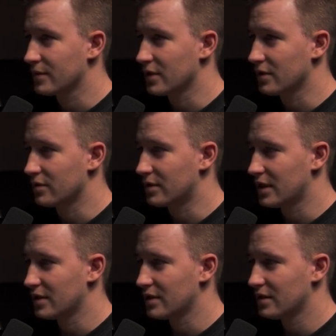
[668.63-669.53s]

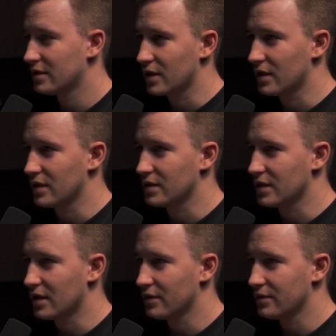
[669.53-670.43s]
Alright, okay let's see
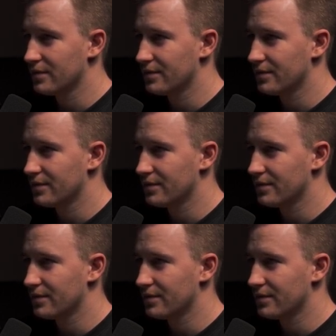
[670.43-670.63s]
now.